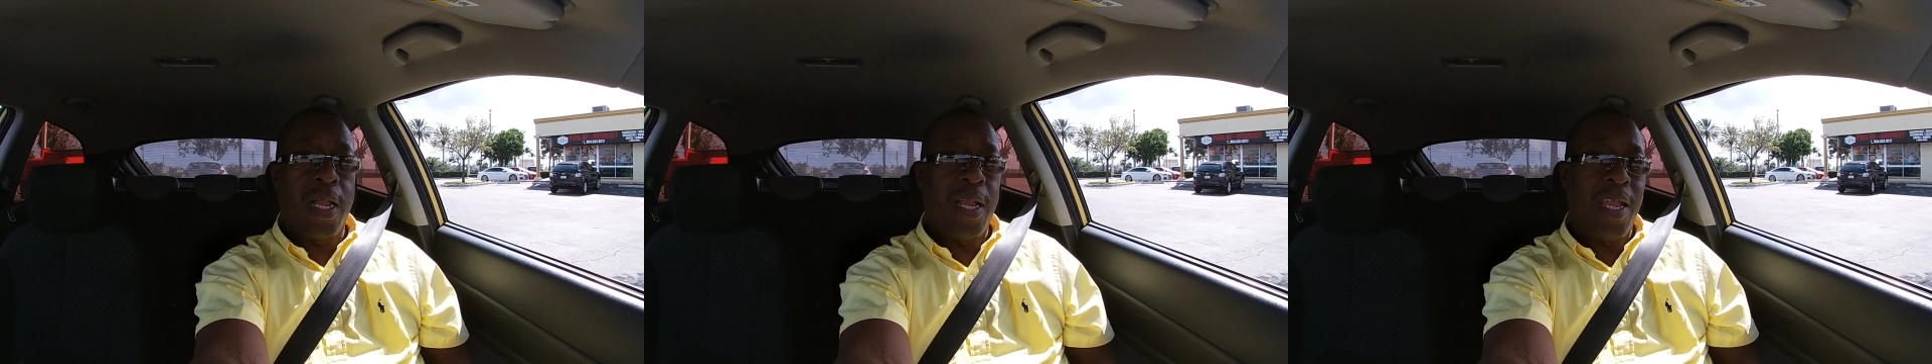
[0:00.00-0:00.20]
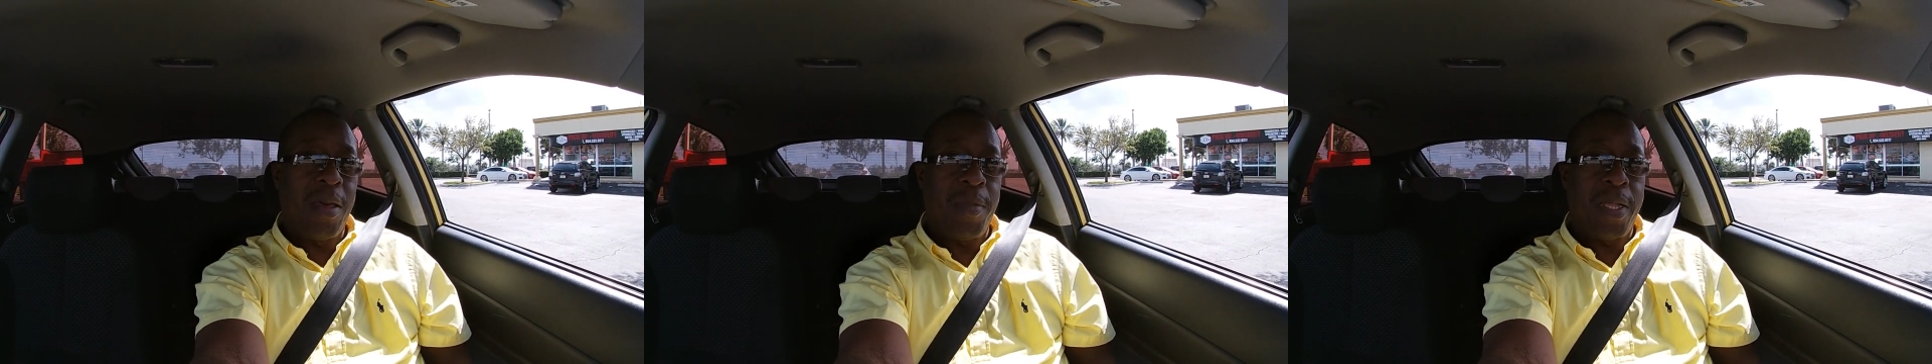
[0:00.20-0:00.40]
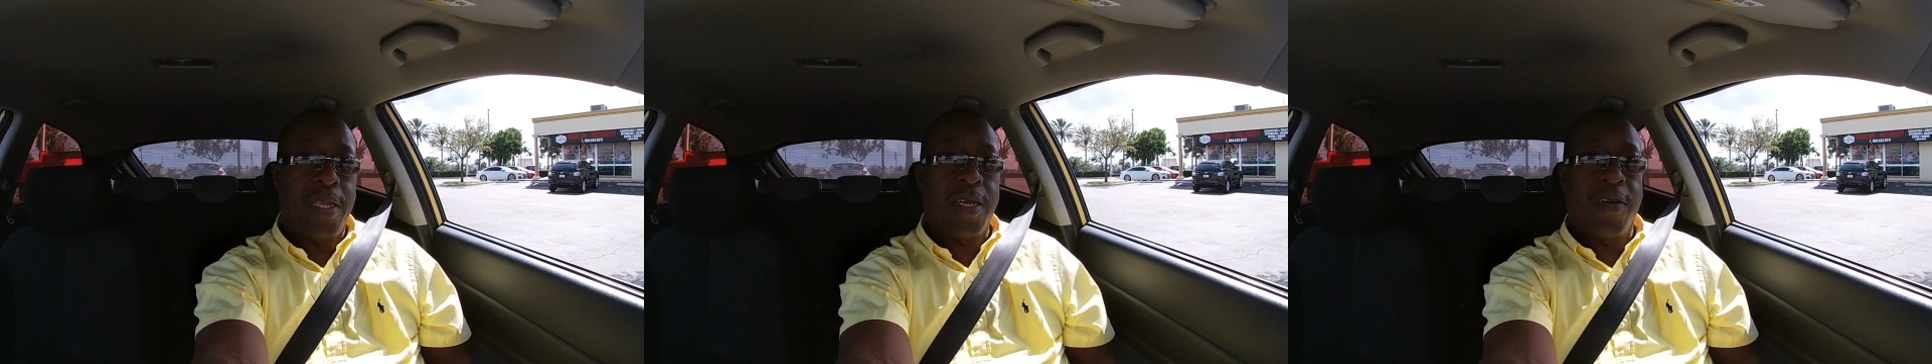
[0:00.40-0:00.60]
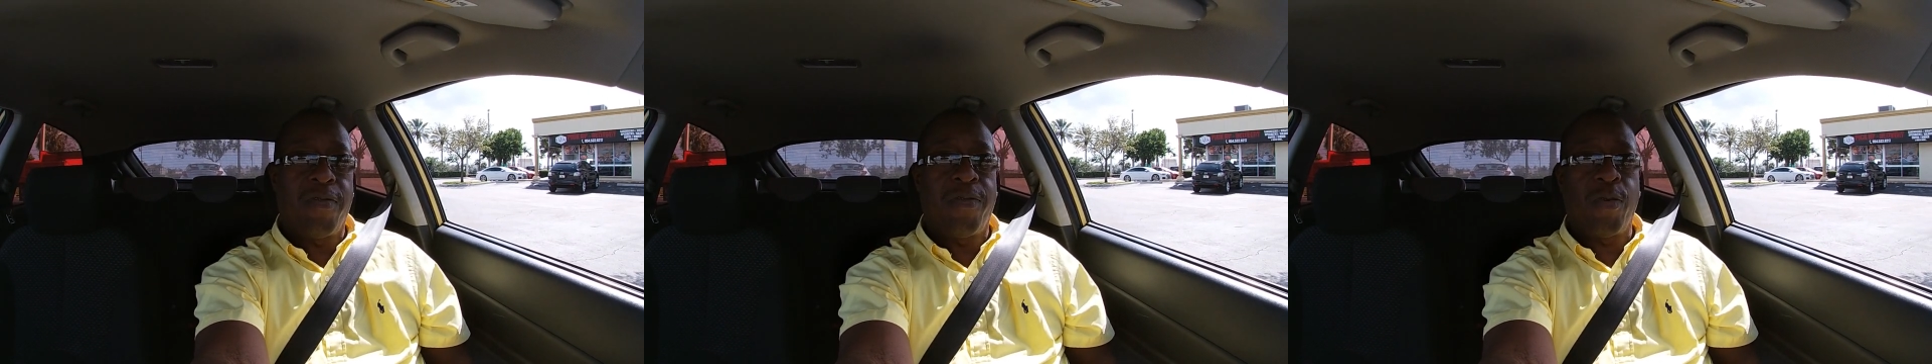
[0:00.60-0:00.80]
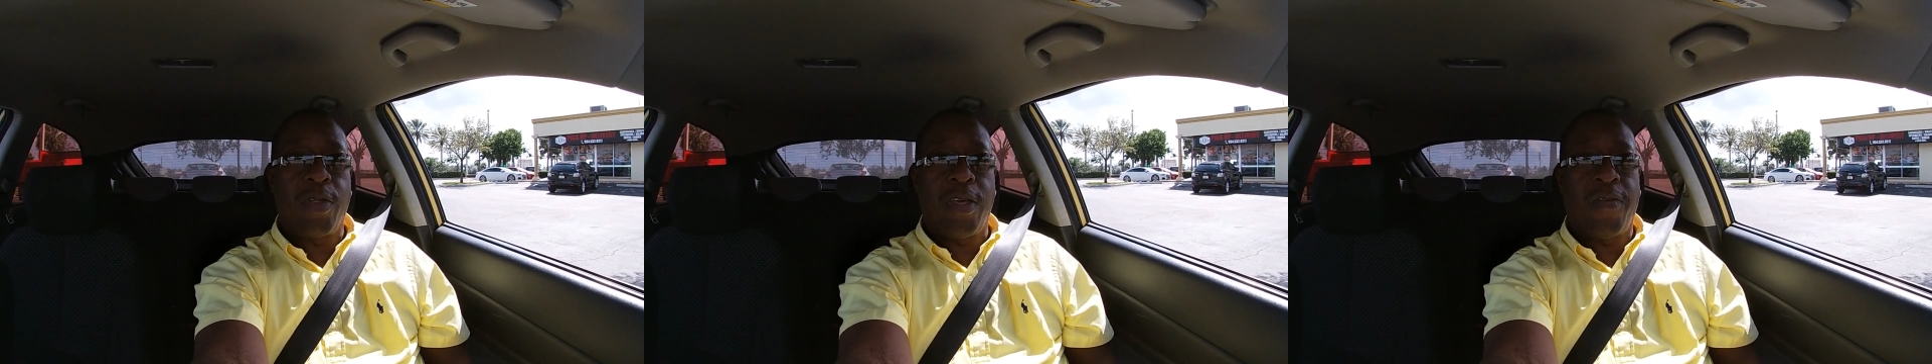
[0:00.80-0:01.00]
a limit
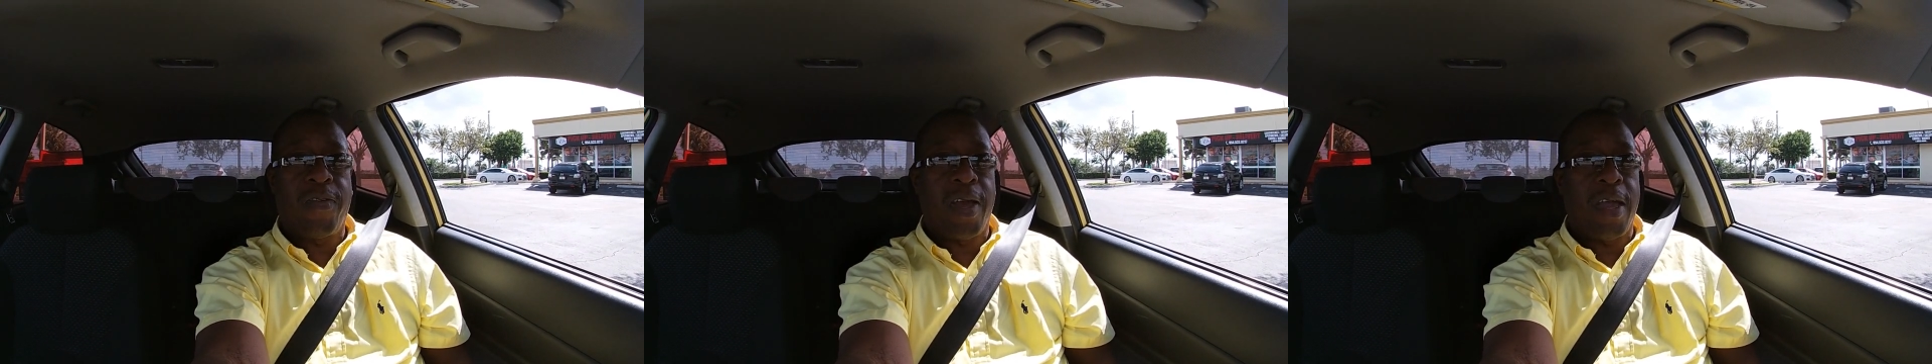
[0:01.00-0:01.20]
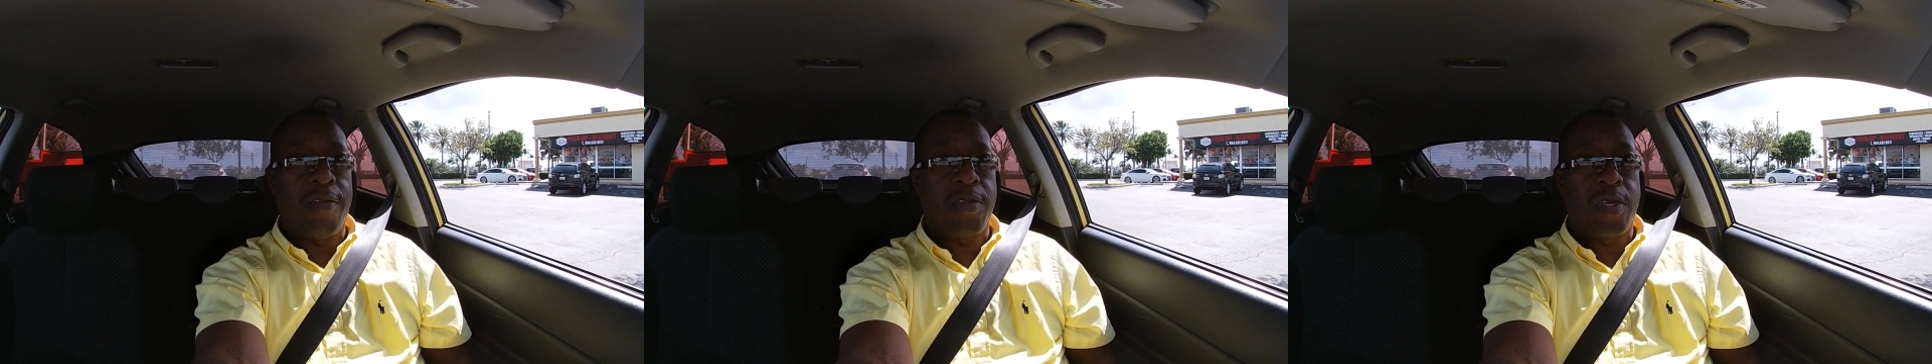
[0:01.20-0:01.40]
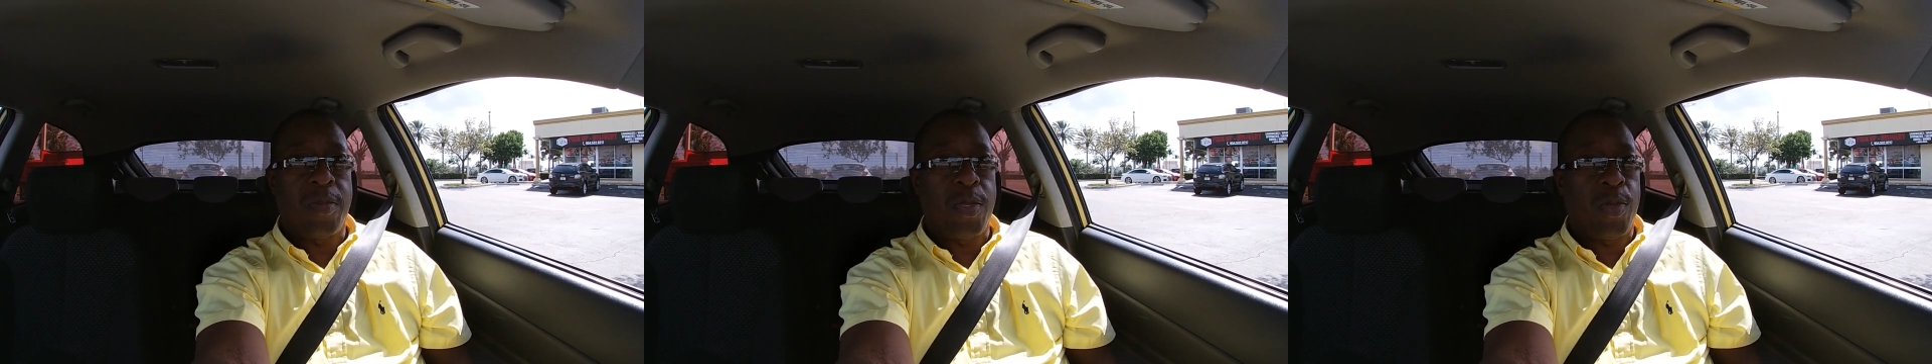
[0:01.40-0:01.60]
of 45. So